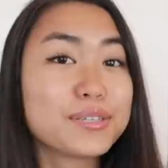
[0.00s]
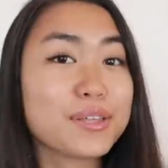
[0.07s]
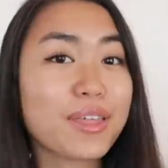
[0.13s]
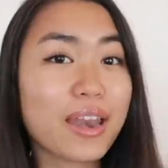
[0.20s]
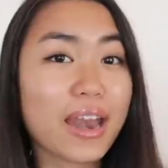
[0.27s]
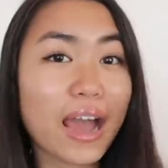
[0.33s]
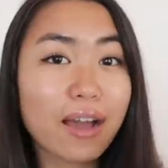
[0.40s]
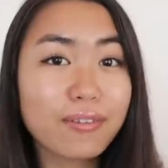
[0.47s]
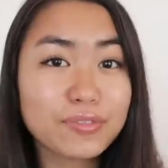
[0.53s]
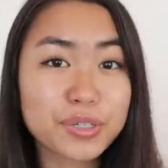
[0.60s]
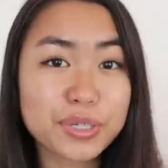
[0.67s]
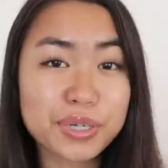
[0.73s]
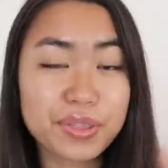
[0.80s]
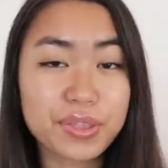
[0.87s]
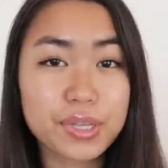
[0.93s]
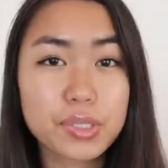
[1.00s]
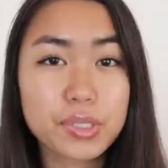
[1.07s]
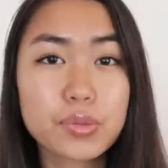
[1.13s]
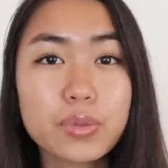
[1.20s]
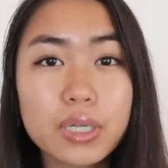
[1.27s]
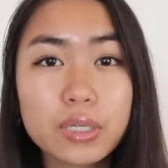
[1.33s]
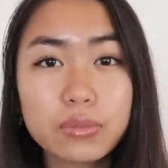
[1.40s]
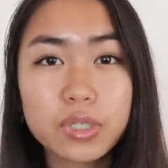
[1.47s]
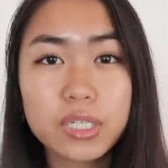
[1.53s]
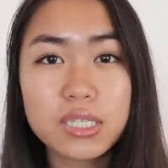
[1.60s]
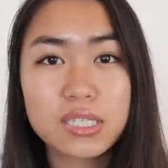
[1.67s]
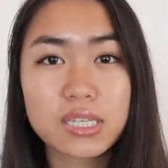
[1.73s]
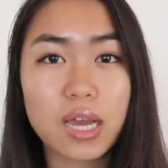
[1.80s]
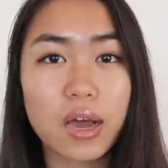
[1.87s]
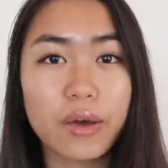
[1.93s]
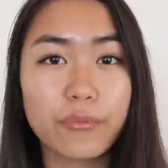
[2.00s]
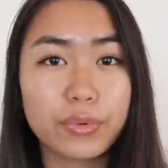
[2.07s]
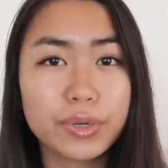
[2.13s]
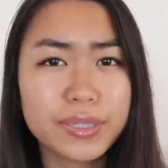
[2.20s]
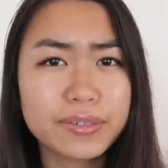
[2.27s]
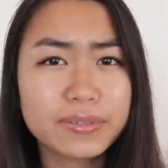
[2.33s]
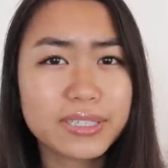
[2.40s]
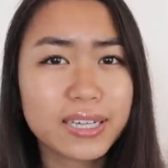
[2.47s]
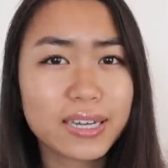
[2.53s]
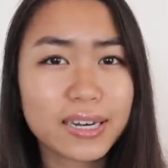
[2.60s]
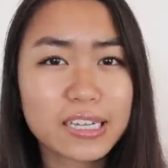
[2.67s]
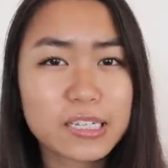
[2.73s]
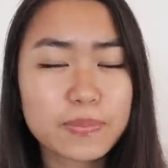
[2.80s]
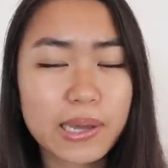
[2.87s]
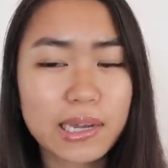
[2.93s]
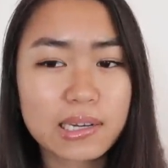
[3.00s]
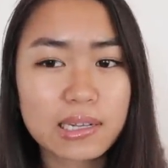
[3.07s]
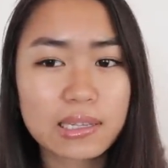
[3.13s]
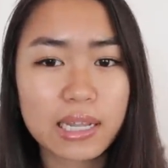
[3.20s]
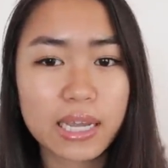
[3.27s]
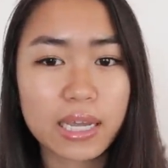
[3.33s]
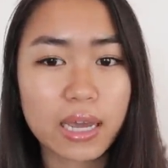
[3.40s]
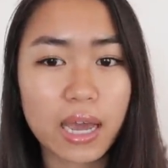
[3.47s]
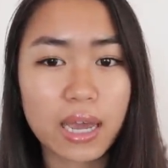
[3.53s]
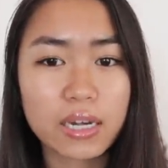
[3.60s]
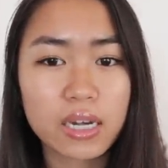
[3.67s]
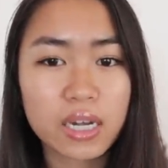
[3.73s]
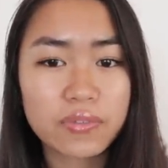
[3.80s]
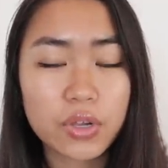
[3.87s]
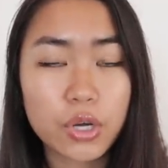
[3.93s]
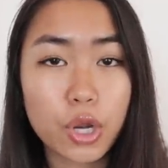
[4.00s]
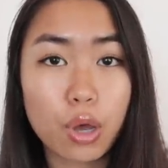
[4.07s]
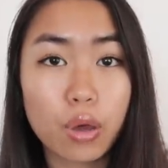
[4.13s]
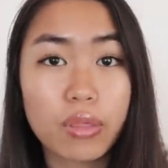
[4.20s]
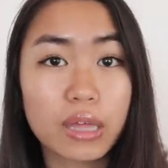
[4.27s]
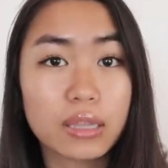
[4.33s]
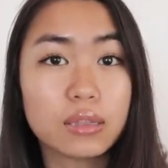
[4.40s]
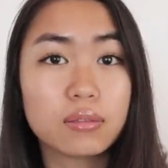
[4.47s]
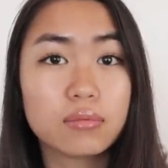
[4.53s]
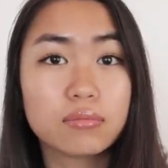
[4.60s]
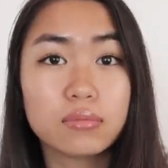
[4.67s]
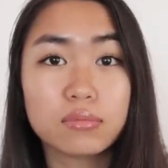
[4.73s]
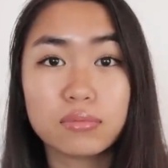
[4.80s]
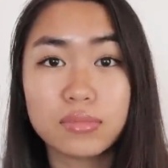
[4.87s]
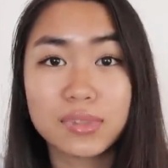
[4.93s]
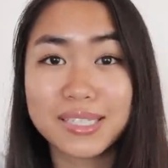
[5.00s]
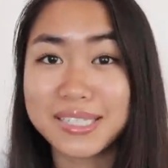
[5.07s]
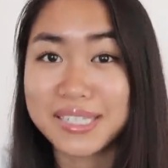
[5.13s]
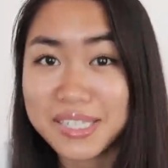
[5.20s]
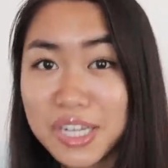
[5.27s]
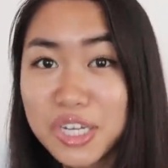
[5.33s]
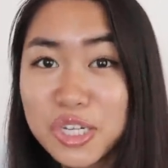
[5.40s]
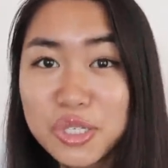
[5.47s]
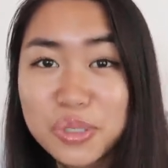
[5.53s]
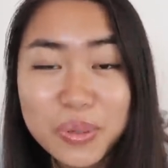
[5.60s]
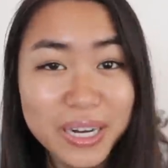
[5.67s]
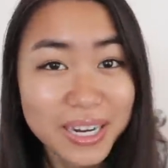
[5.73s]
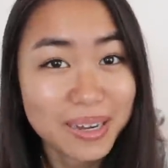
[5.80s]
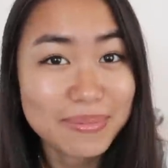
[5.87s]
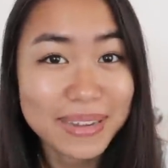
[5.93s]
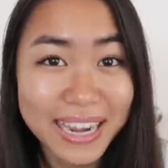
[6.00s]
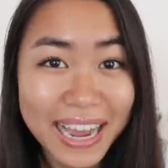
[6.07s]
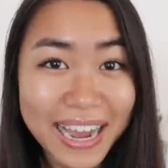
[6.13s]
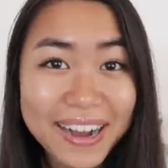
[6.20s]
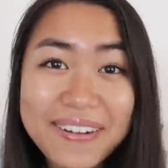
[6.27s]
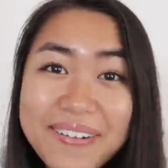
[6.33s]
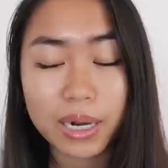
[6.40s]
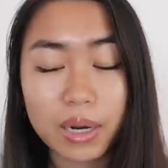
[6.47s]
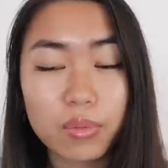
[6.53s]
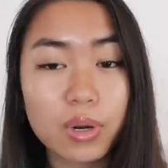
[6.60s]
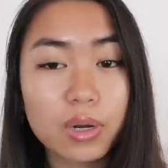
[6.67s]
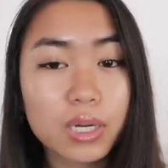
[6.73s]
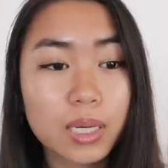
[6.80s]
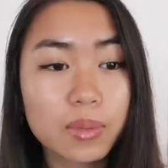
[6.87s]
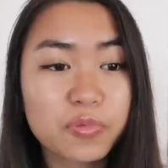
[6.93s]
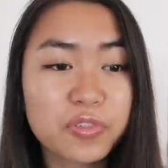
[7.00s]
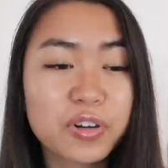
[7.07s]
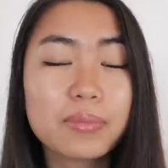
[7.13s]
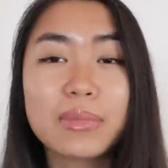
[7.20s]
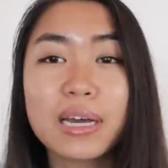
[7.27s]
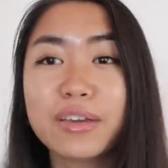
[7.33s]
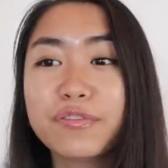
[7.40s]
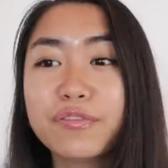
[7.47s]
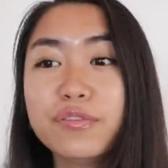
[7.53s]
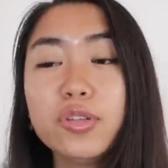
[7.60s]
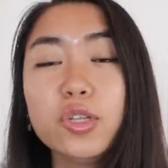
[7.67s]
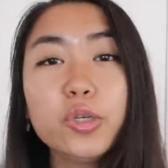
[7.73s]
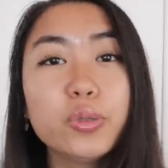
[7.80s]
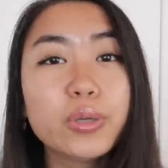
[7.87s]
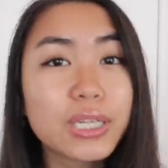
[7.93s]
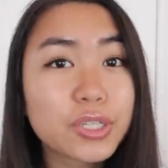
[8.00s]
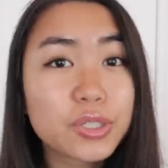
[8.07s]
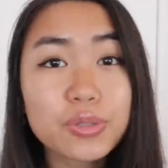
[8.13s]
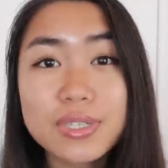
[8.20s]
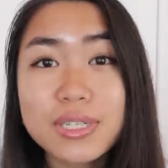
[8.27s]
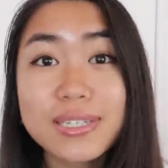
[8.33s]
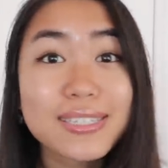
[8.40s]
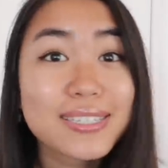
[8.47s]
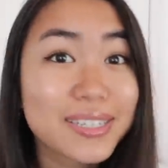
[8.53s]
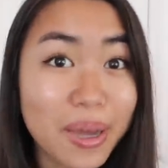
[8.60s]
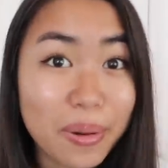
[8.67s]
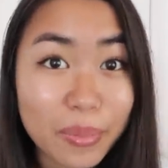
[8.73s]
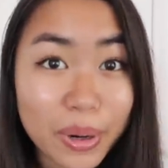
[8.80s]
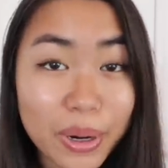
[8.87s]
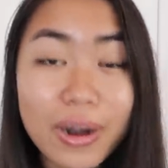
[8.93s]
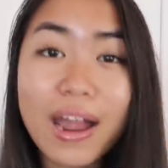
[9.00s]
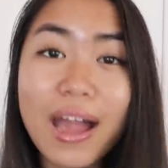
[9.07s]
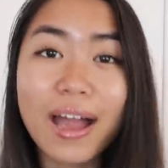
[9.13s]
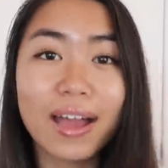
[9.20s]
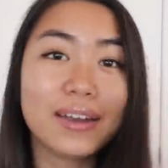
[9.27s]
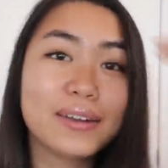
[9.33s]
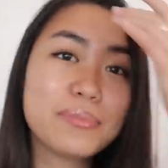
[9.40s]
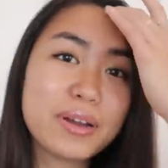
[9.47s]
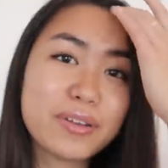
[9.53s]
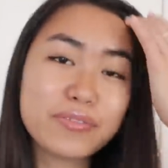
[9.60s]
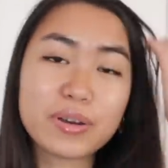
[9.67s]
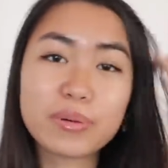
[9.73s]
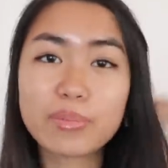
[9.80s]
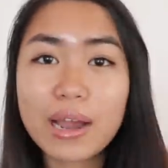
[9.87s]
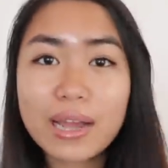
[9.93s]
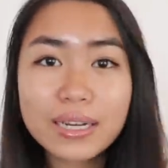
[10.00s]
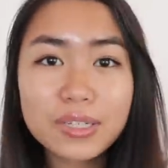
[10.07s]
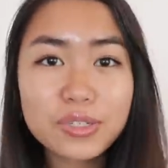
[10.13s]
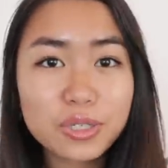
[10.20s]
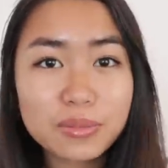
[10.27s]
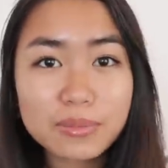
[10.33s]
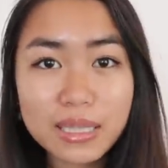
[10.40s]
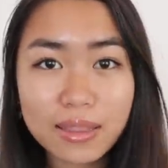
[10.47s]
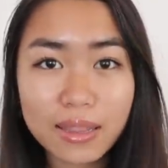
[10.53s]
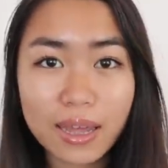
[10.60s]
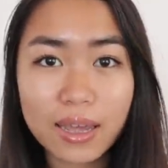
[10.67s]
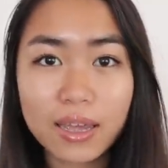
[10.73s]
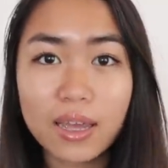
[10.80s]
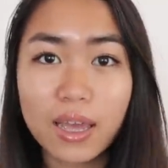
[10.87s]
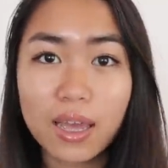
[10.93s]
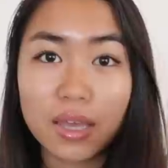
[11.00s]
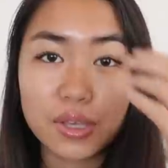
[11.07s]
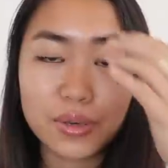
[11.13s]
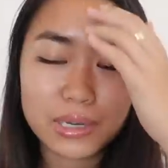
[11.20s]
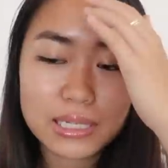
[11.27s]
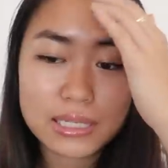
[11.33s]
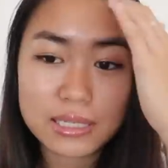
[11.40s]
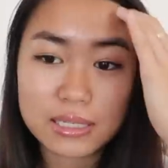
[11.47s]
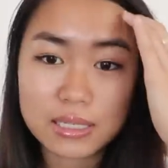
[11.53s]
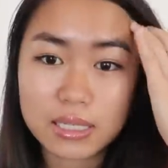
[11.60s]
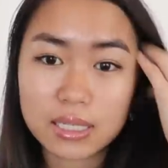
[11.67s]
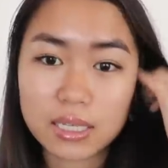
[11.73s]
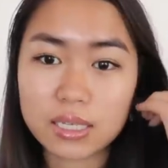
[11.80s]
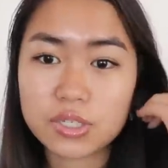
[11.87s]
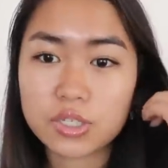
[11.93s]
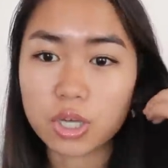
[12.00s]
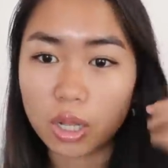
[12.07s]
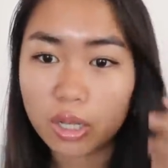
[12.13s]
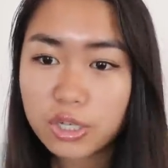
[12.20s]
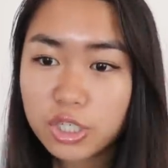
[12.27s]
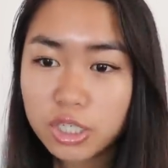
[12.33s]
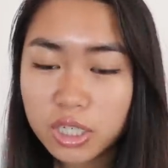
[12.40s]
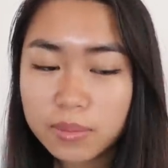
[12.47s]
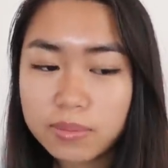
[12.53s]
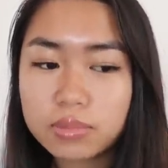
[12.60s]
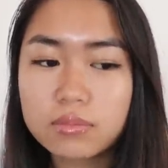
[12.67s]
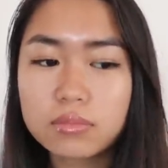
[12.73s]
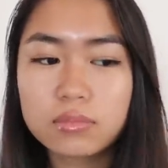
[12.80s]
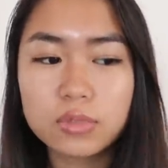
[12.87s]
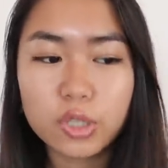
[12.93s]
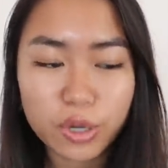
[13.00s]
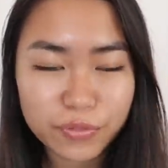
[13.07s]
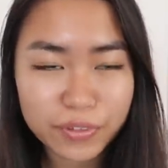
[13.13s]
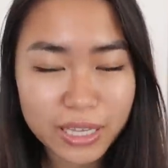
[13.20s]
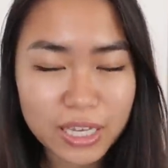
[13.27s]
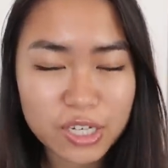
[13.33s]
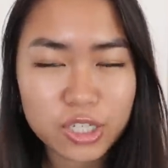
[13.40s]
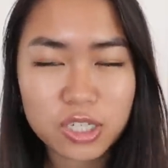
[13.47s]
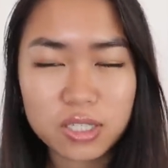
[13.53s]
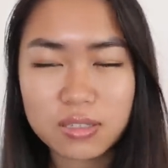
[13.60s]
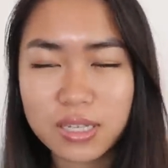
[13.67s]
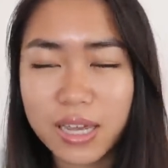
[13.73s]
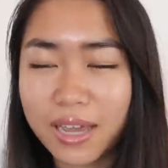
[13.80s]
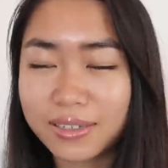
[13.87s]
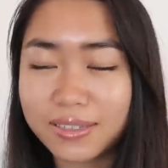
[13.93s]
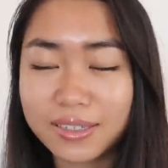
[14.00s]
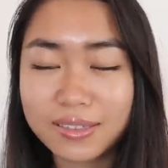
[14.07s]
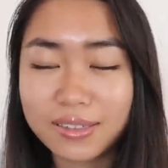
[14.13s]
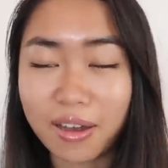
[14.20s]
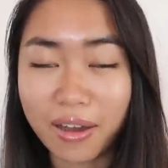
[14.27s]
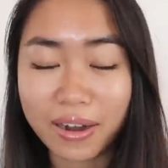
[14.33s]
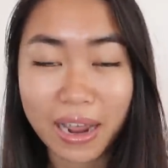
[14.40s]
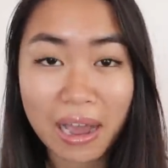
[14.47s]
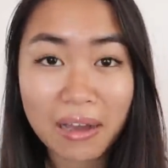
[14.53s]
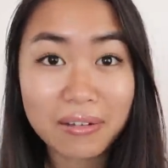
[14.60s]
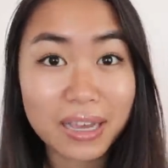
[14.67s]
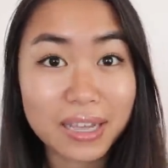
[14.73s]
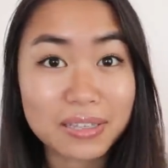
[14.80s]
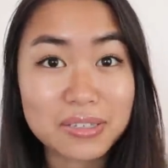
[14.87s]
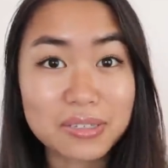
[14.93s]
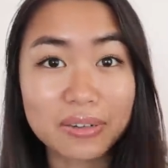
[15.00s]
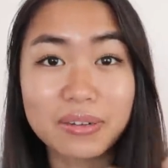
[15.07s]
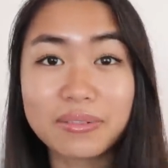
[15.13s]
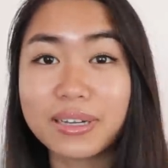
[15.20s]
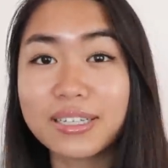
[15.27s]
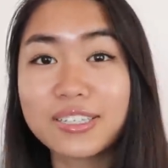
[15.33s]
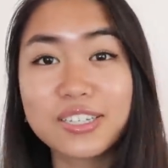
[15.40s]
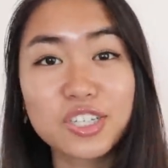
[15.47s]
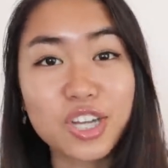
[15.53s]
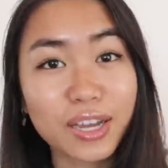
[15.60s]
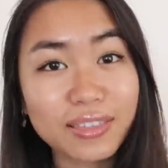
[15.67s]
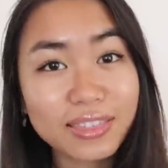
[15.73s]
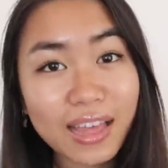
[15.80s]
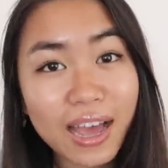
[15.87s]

So then after, this one was really, really unexpected. Like, I didn't even know that the decisions were coming out, but I woke up from my flu-induced slumber and my friend Brandon told me that USC scholarship notifications had gone out, and so I went to check